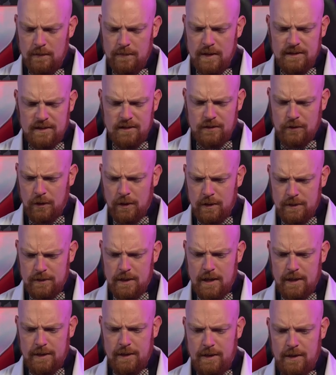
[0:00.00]
This third
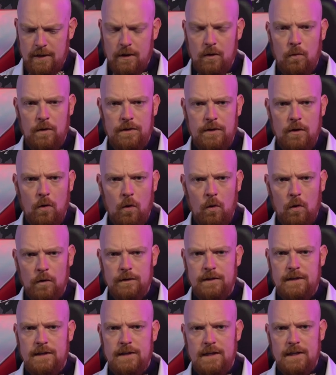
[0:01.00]
duck here with the
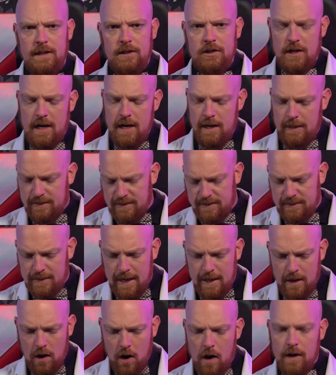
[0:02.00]
whole DJ
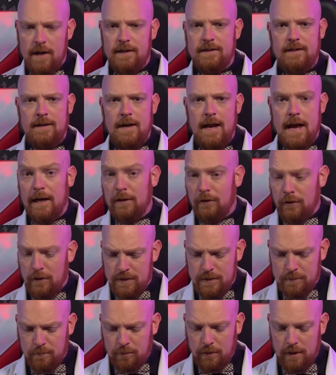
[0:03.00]
set on its neck
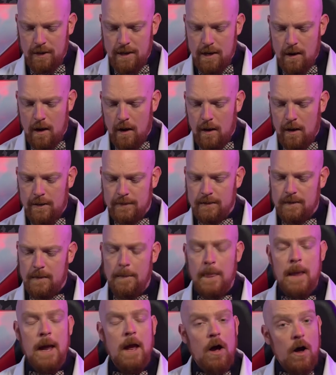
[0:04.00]
looks pretty
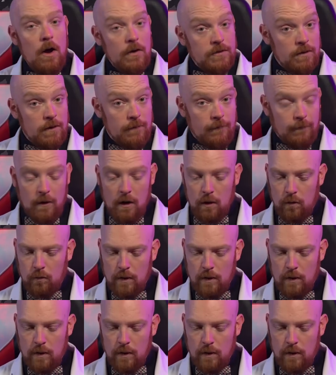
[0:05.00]
awesome. Also, the far